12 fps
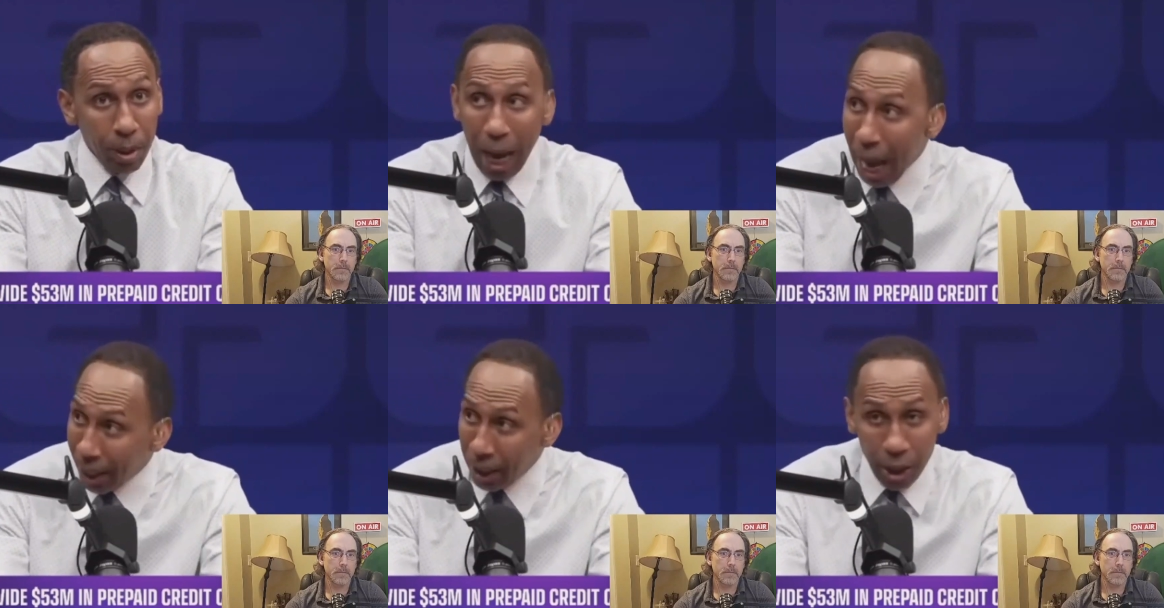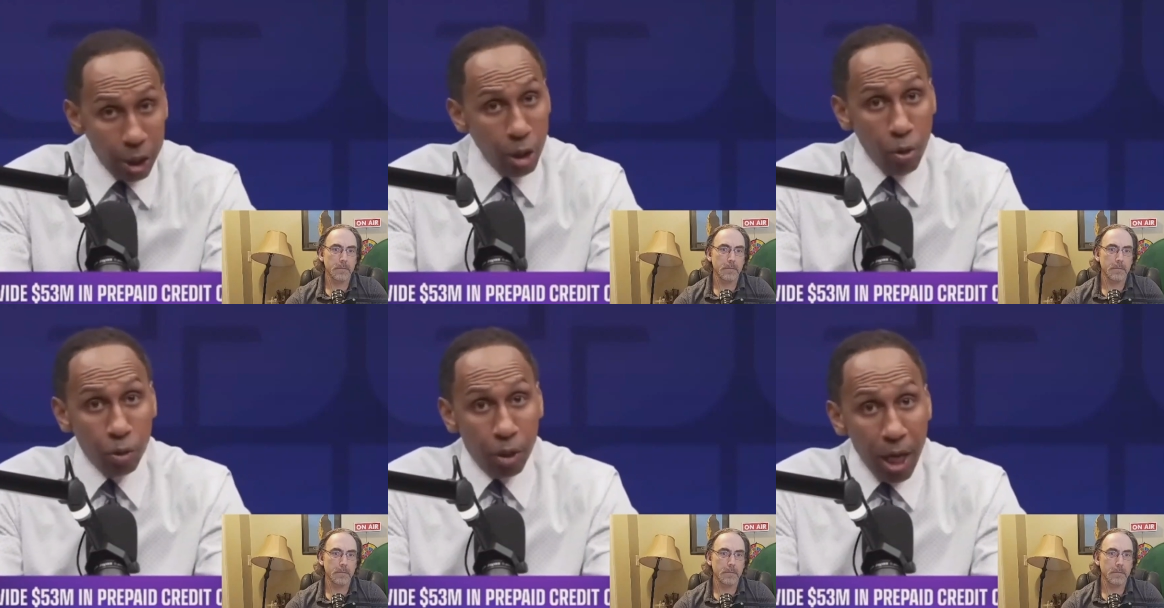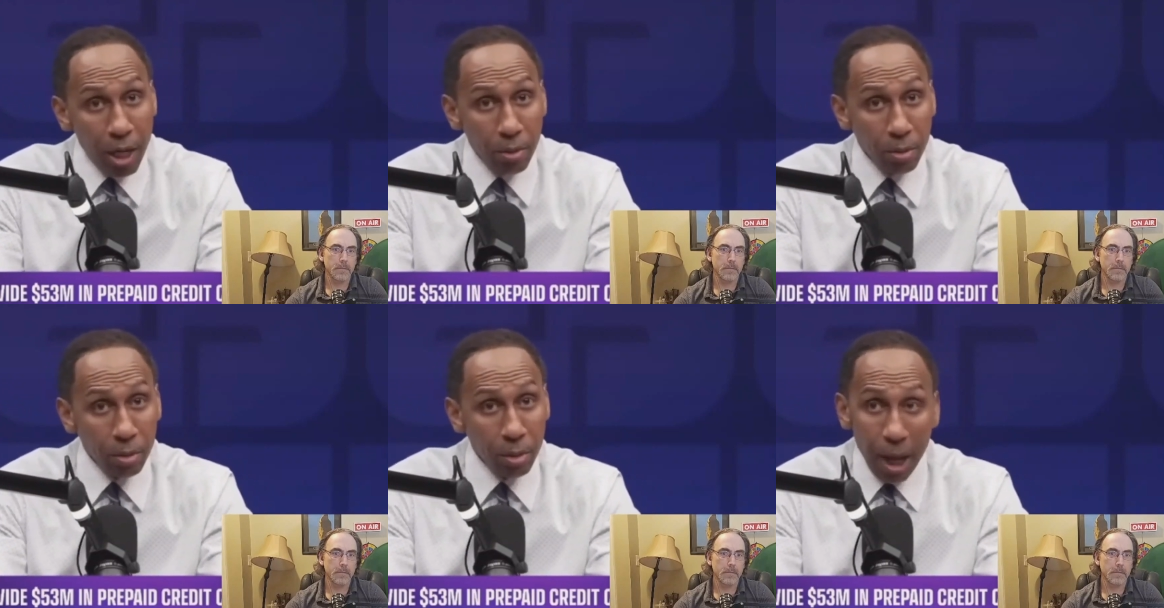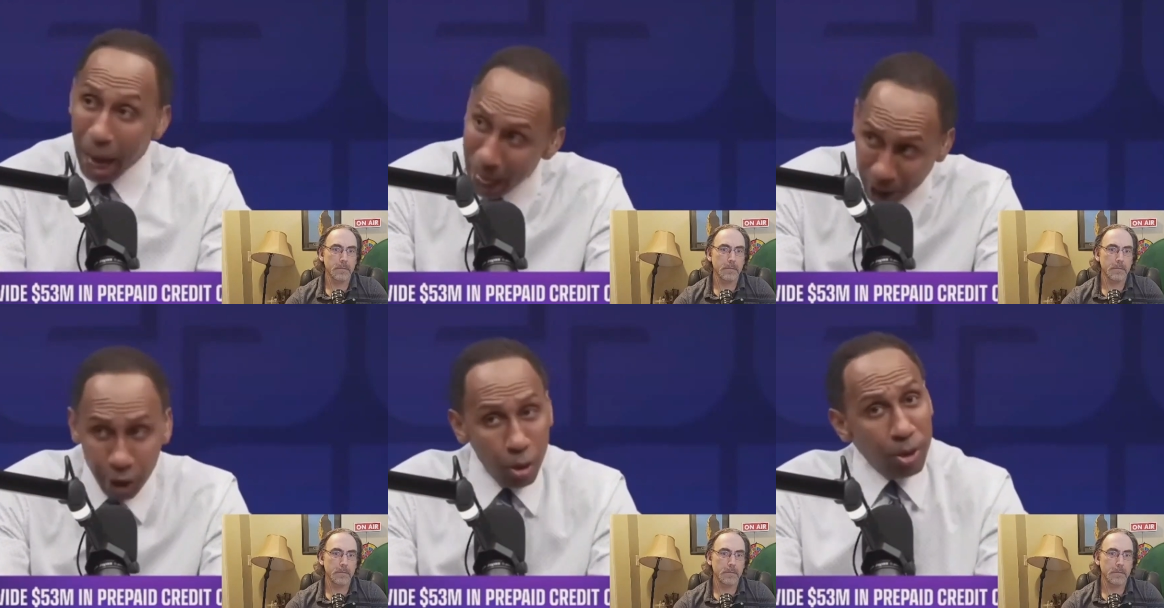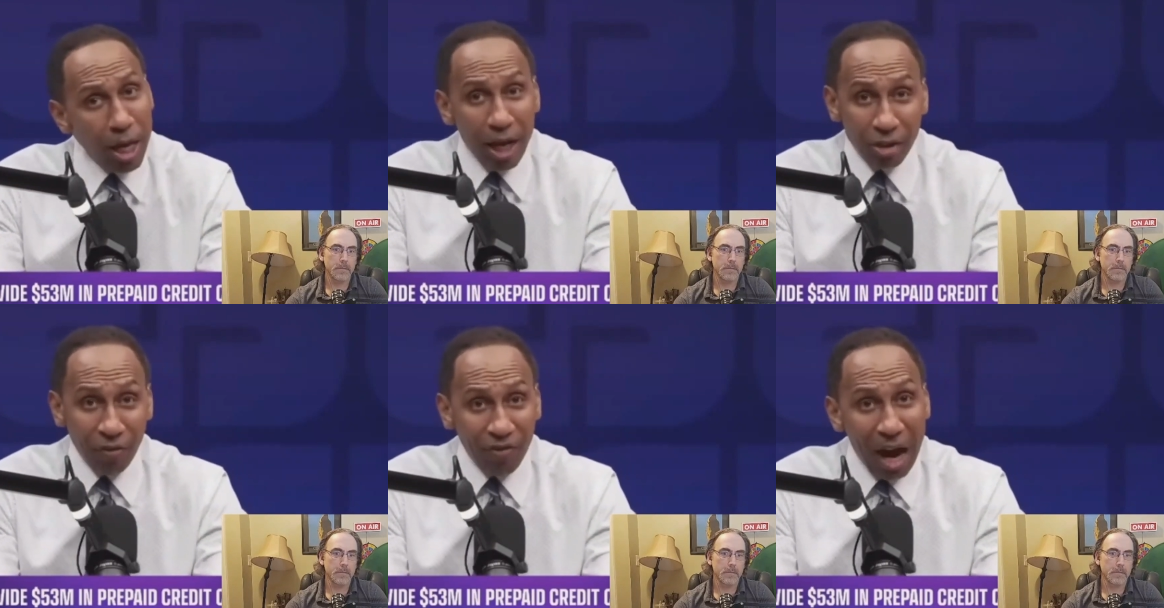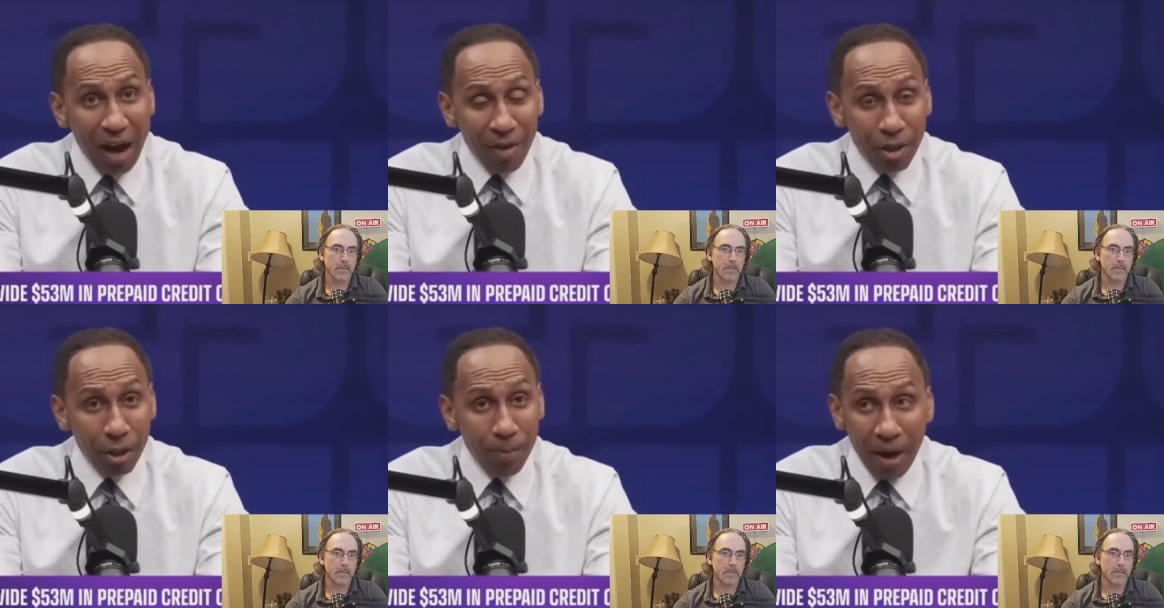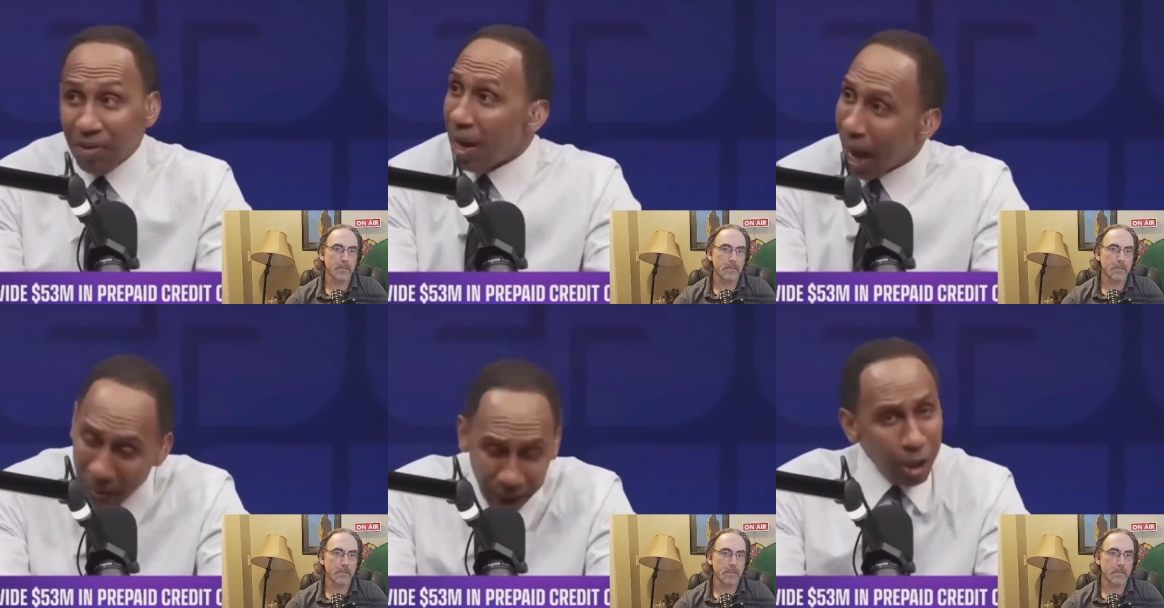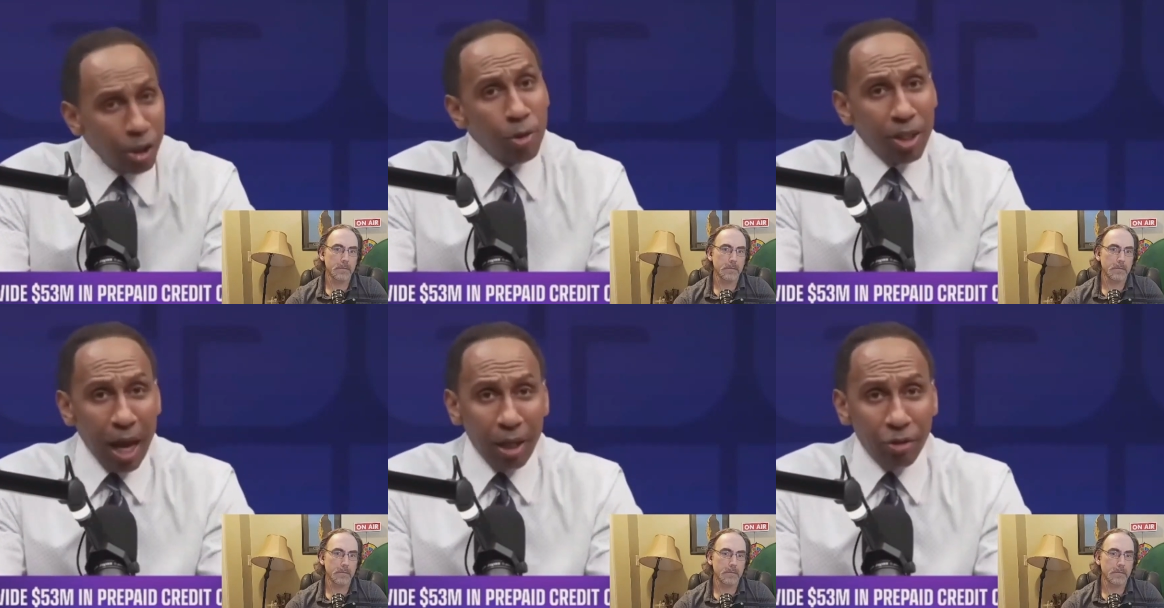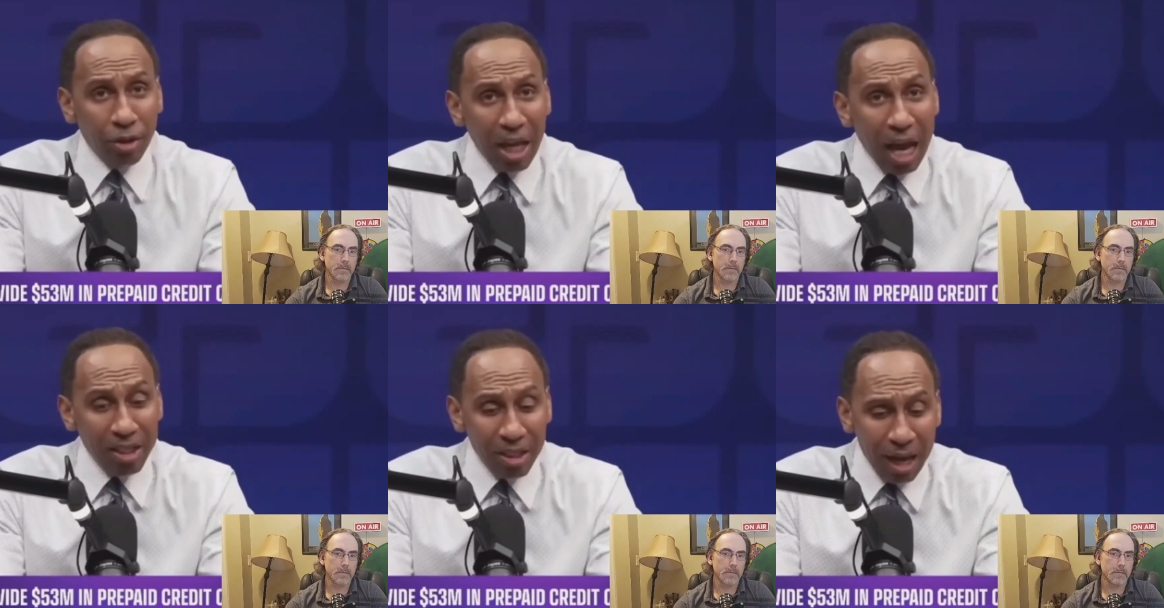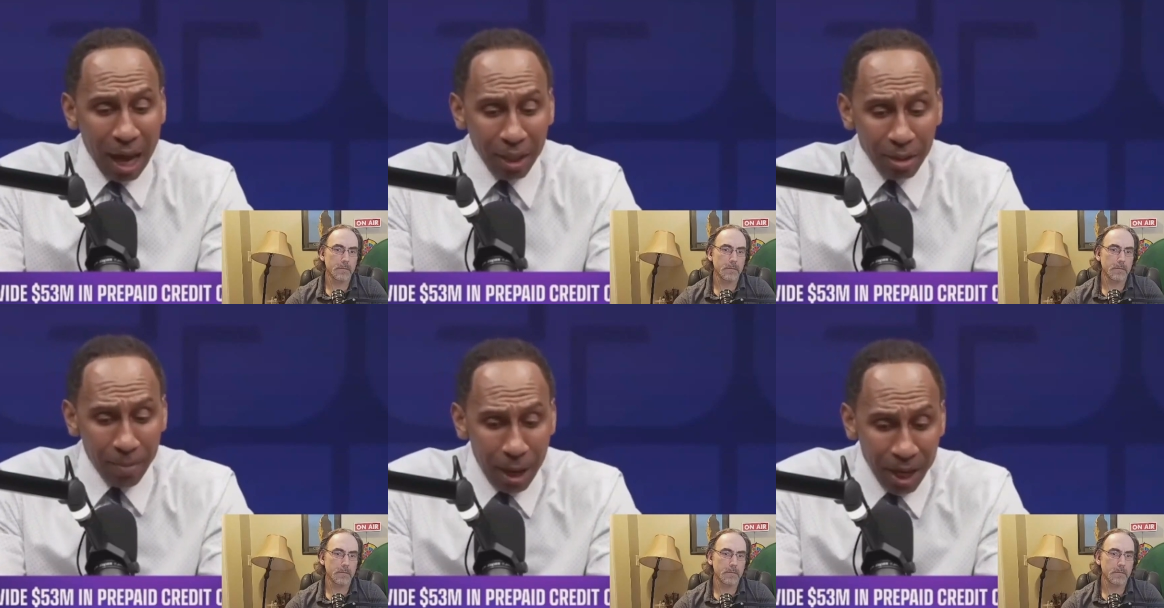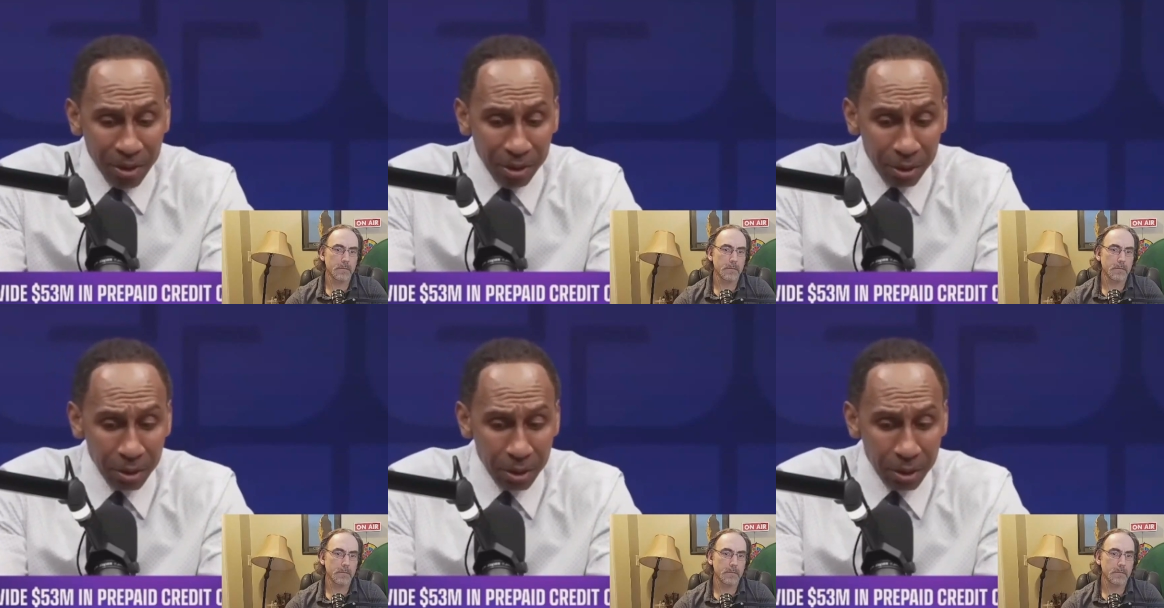Speaker 1: I could have used it. I could use the extra 500 a month. I could use the extra $1,000 a month.